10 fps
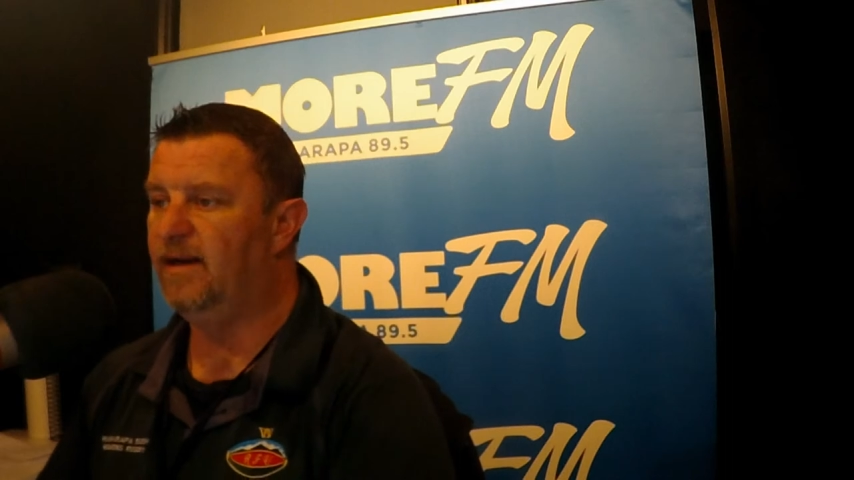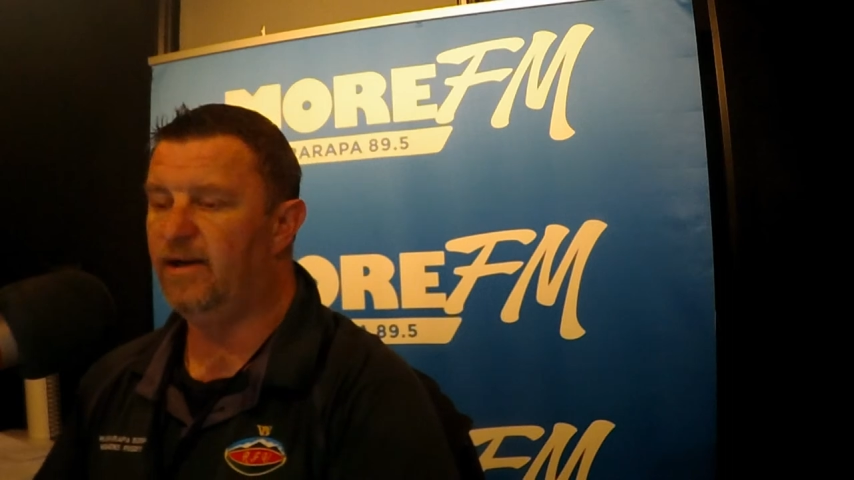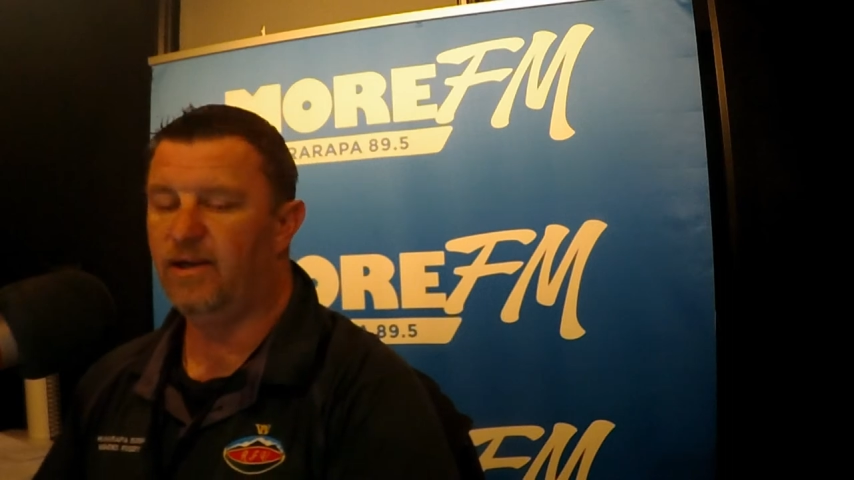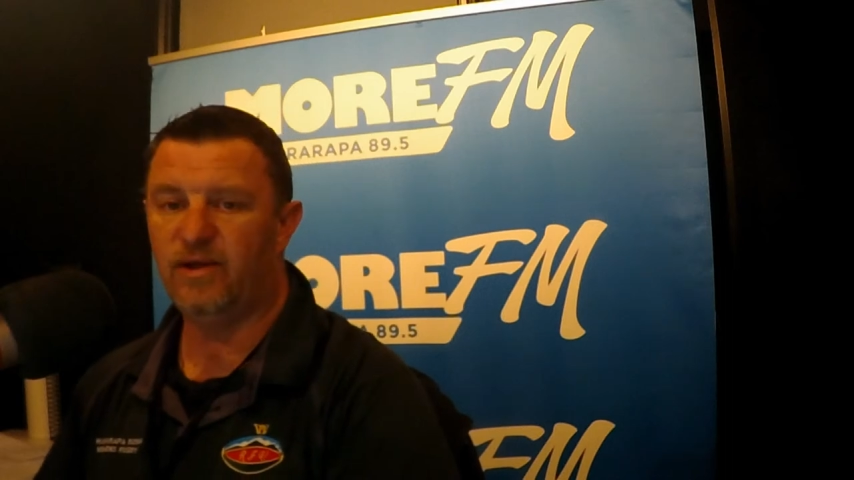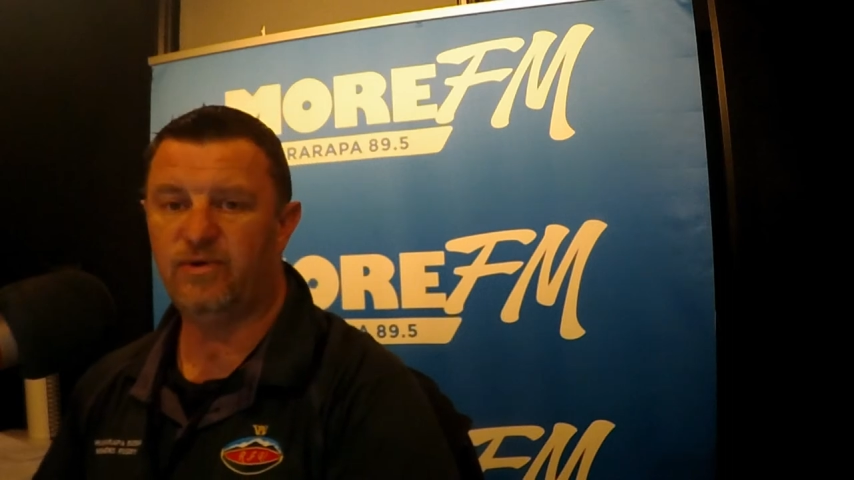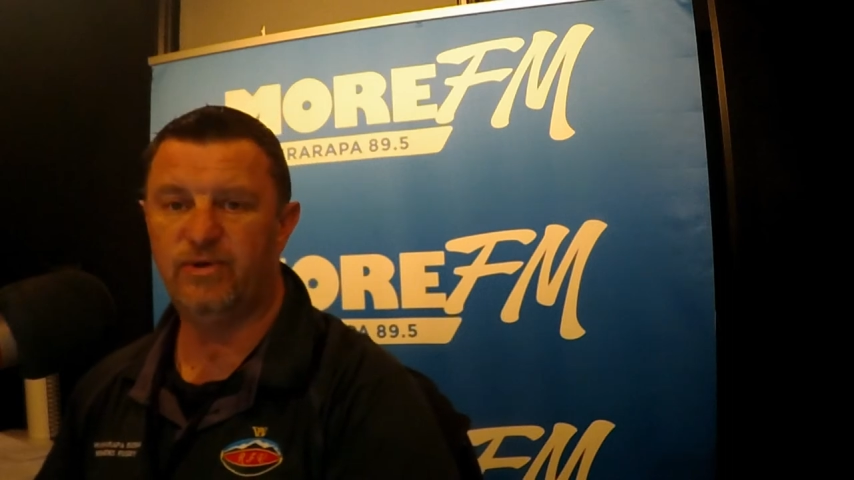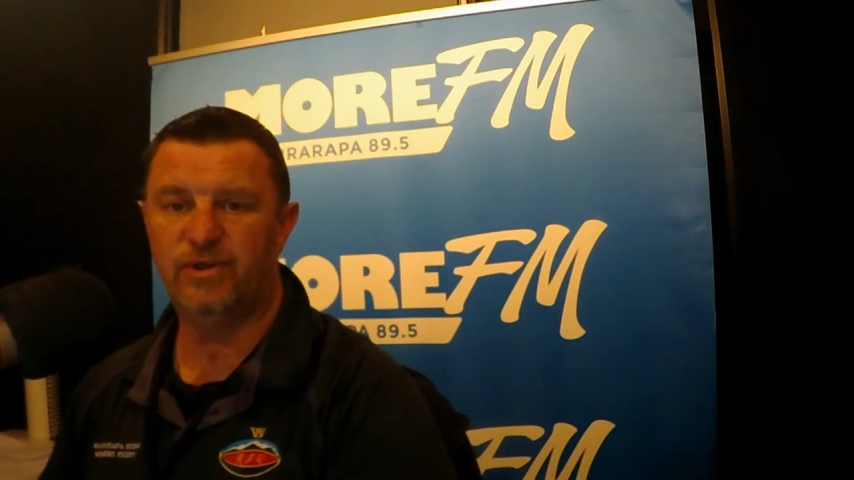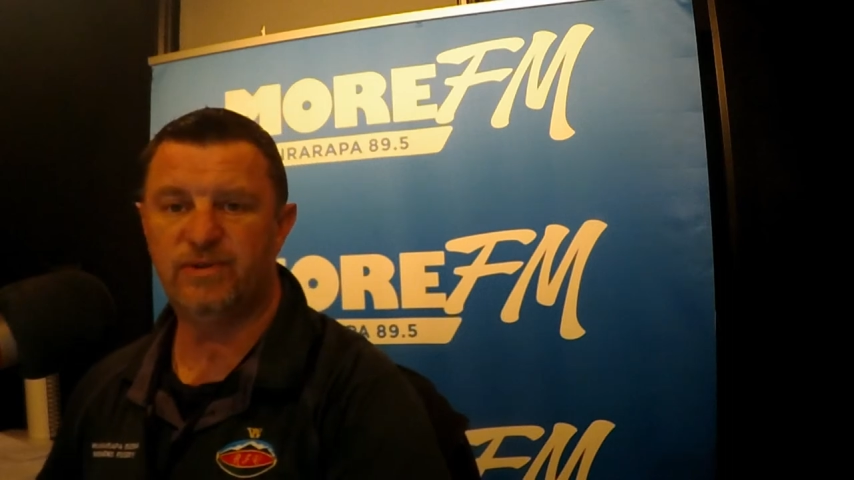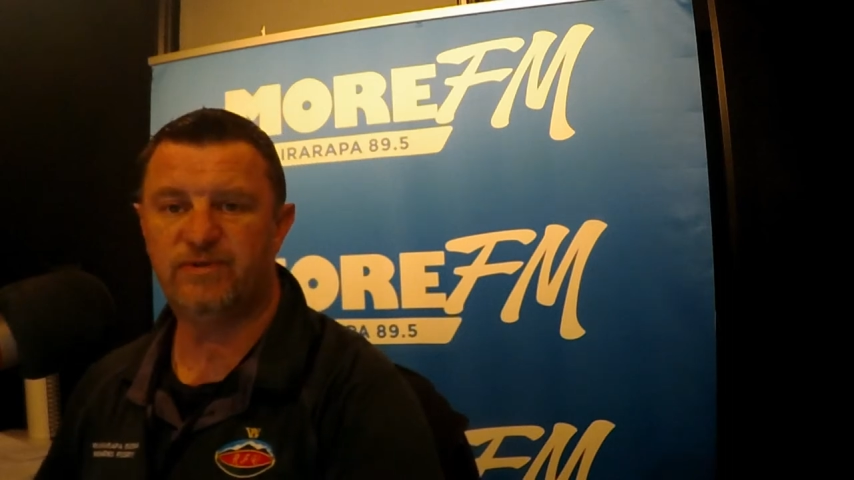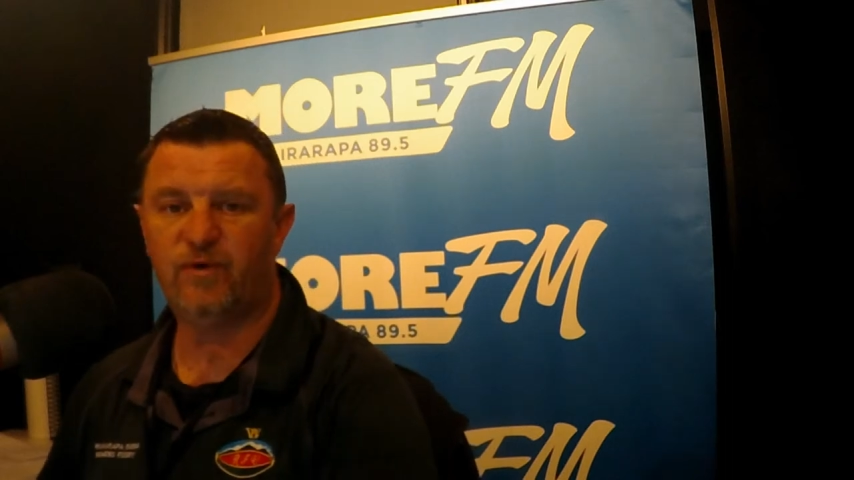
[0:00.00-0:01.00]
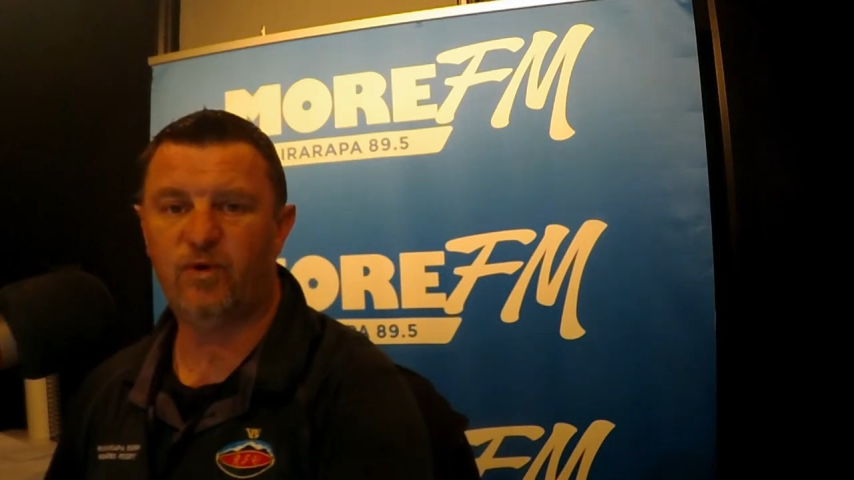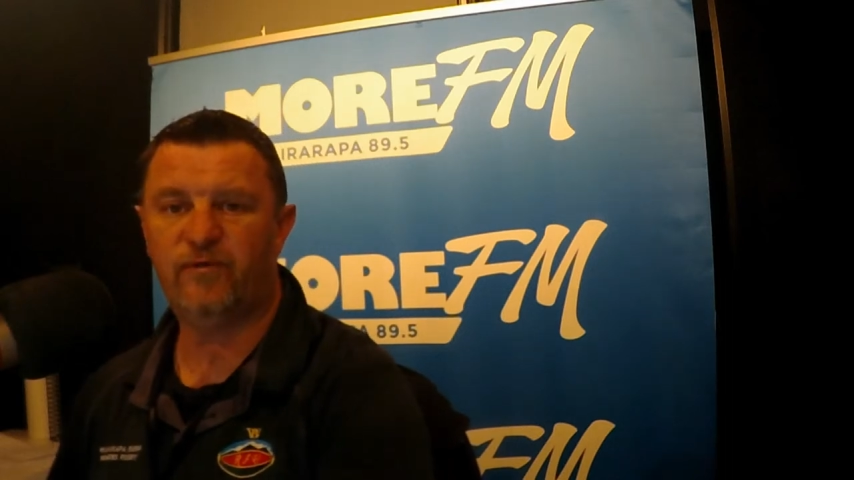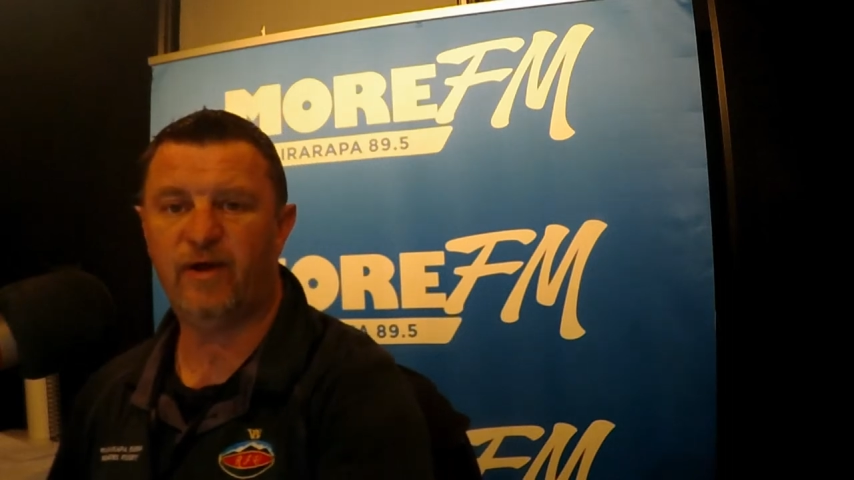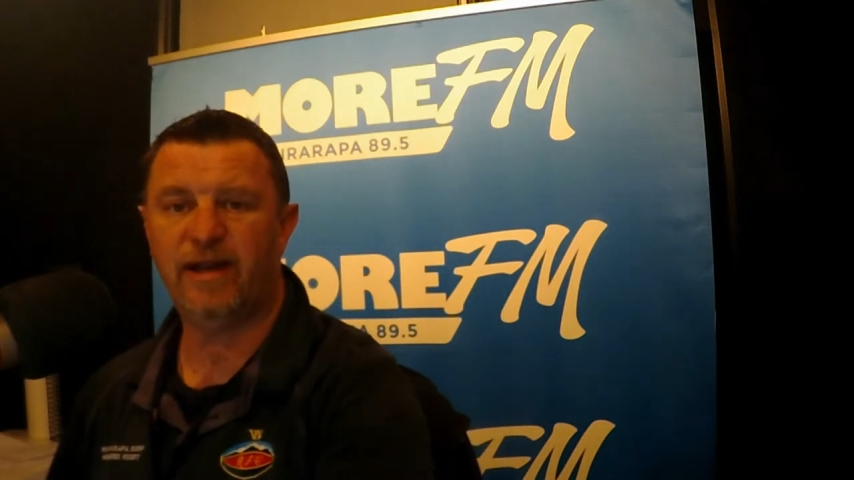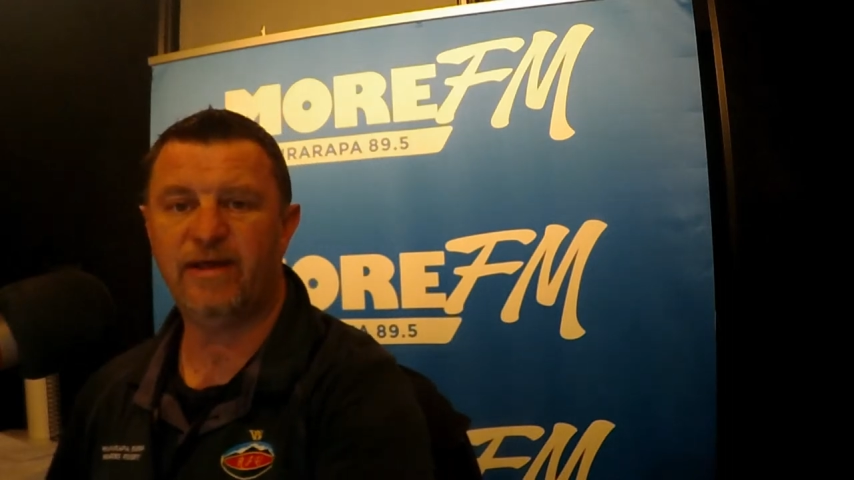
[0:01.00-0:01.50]
Local news for
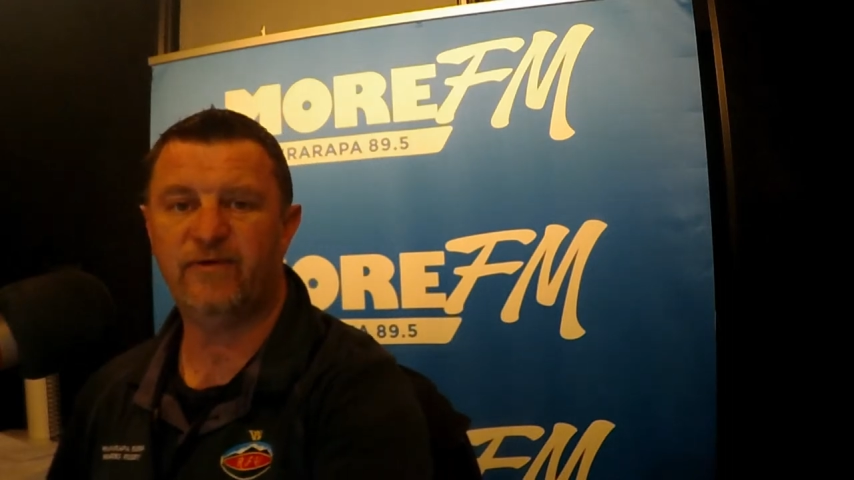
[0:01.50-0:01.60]
Friday,